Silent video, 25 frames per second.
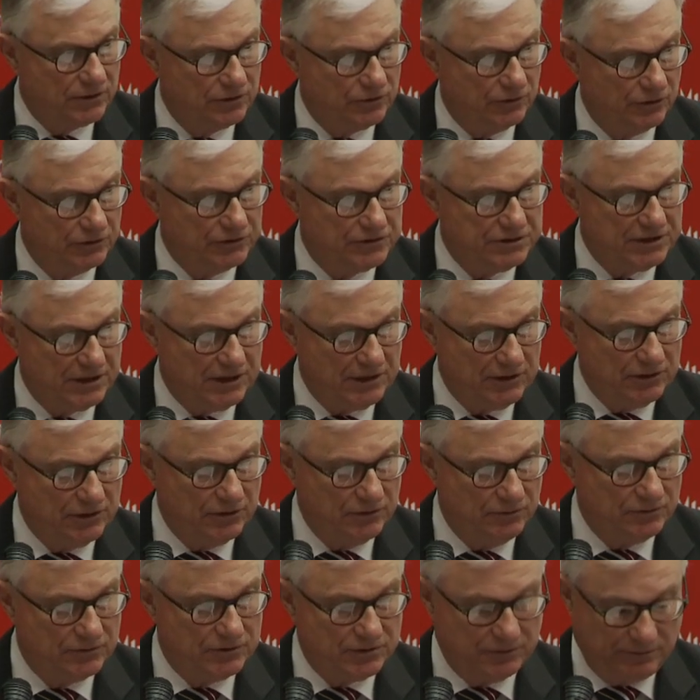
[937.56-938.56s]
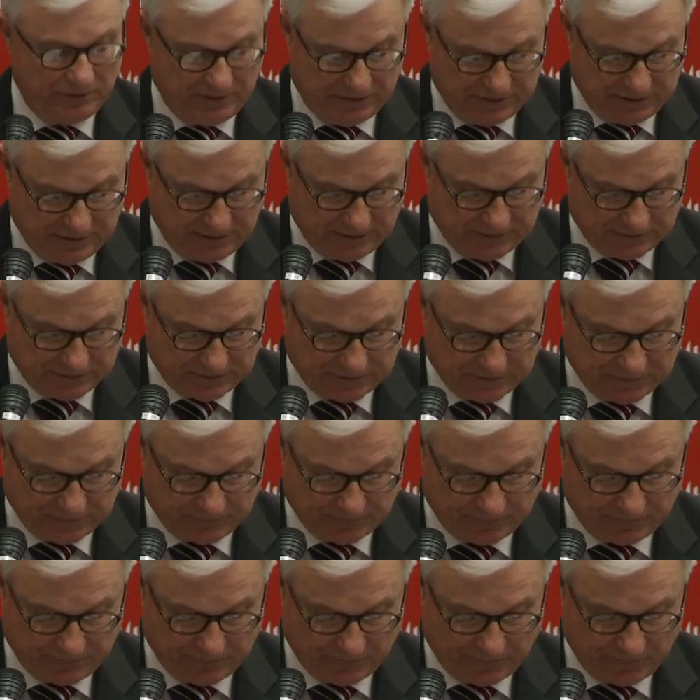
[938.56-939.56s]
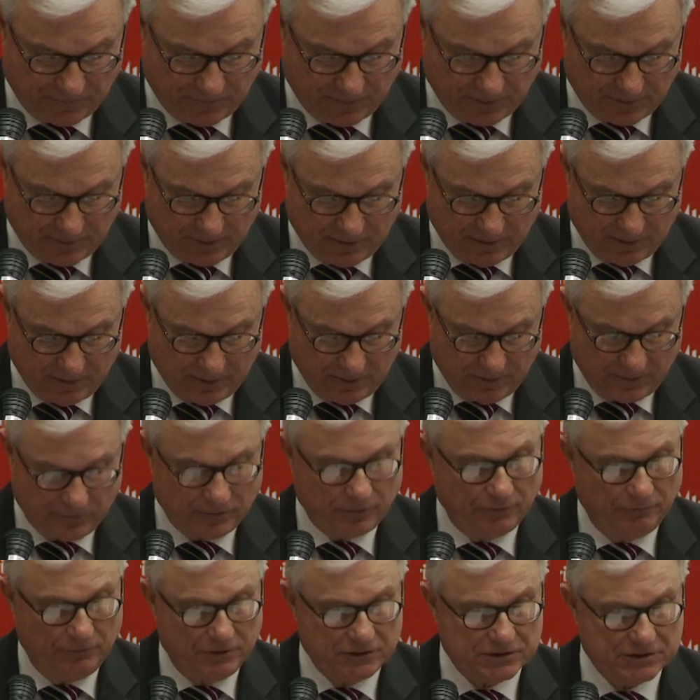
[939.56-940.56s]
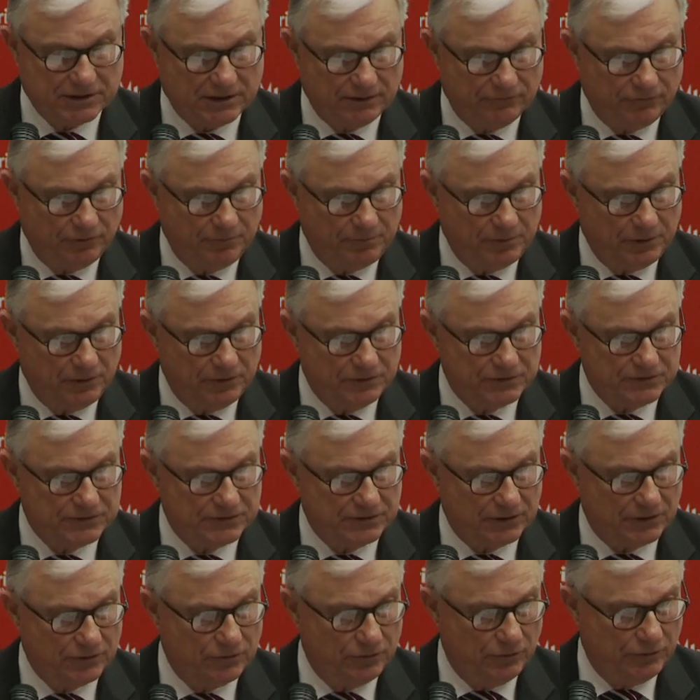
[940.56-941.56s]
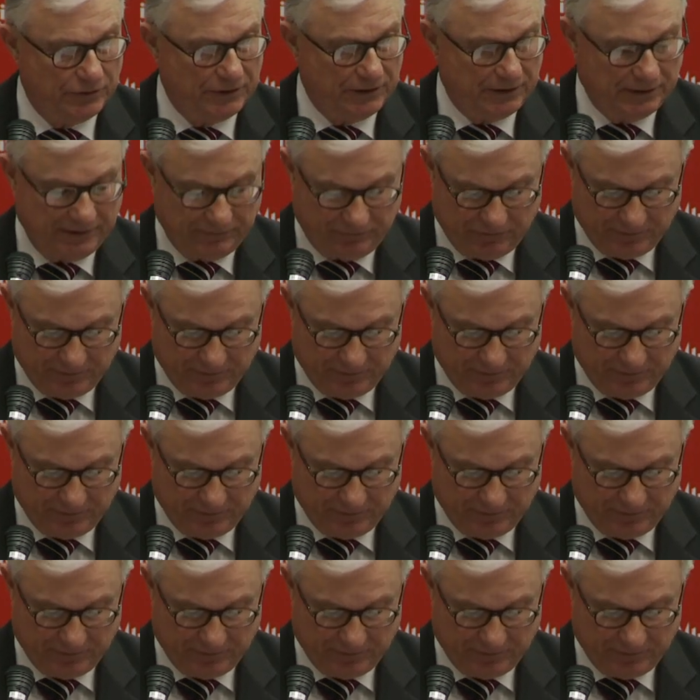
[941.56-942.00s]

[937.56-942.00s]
continue to exist. The risk of abuse accordingly